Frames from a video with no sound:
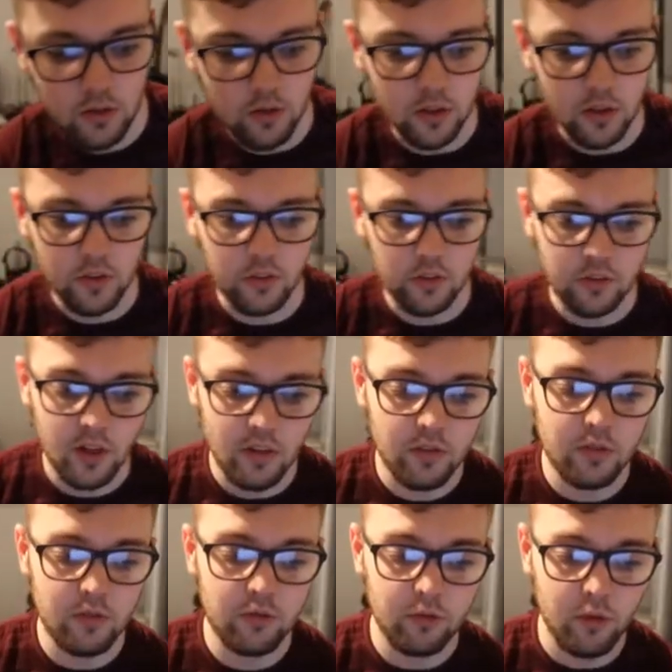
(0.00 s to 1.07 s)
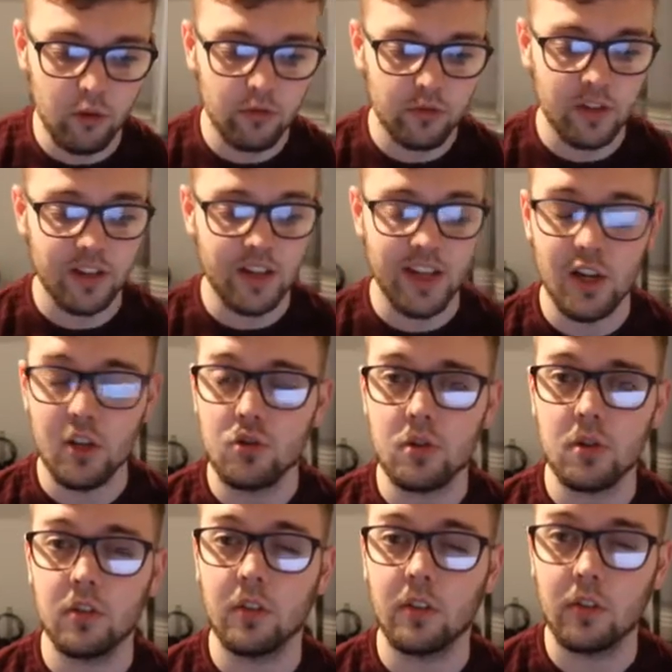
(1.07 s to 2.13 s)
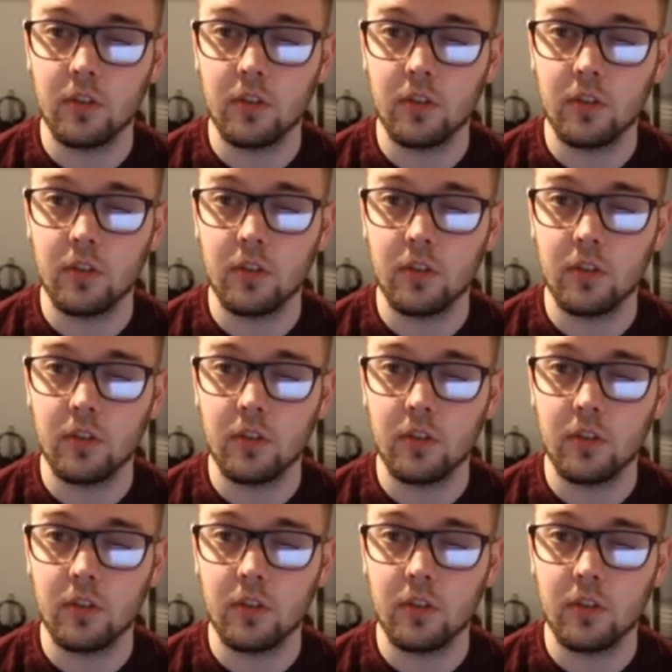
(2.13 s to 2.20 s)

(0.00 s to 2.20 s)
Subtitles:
all on 7, Forfar and Airdrie on